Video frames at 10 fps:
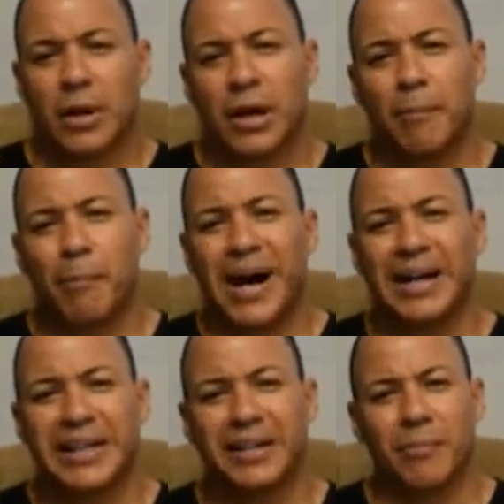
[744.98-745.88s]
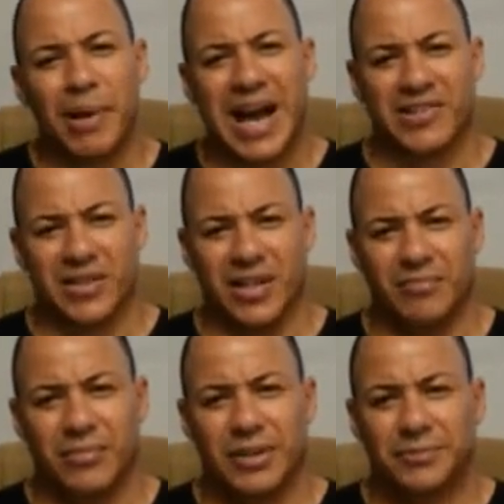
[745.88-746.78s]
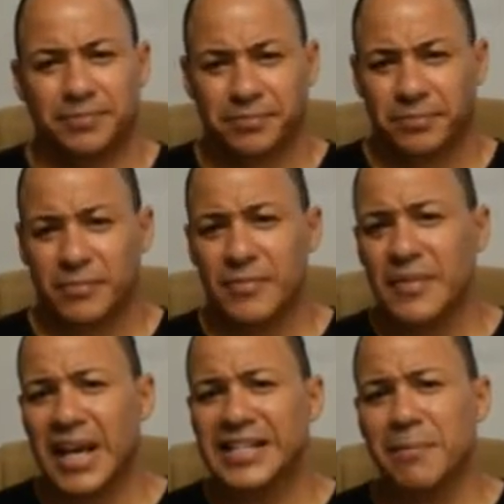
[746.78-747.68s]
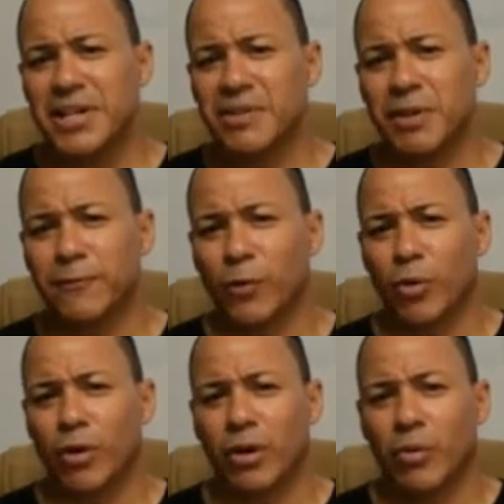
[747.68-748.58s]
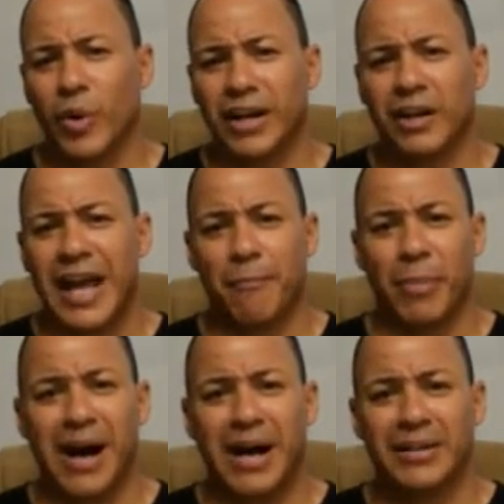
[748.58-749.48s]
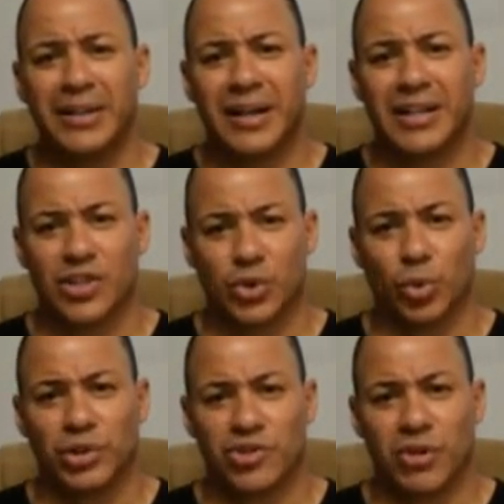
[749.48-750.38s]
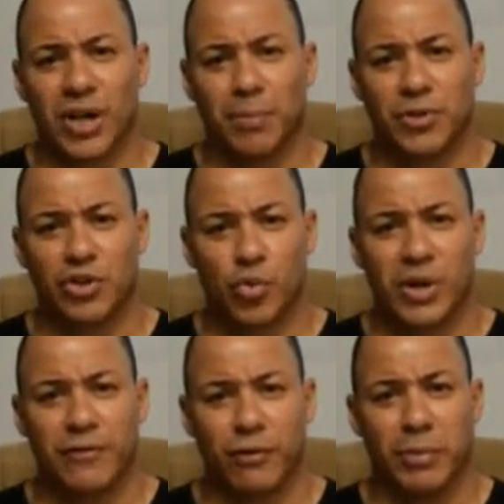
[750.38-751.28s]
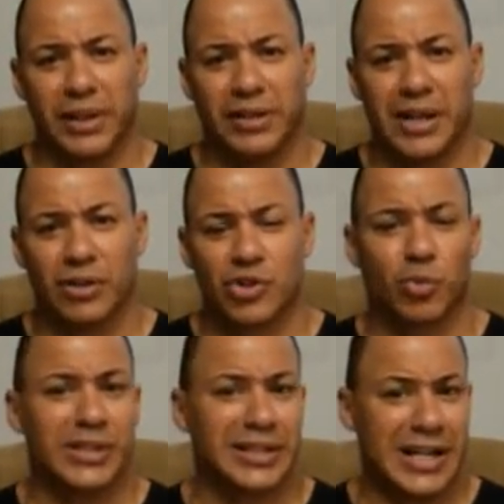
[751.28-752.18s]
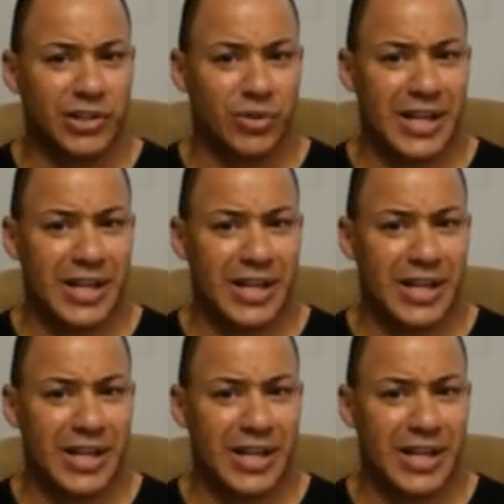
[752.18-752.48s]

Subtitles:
bonding capacity. As I mentioned before, we could have bond as a school district up to $24 million. We did not do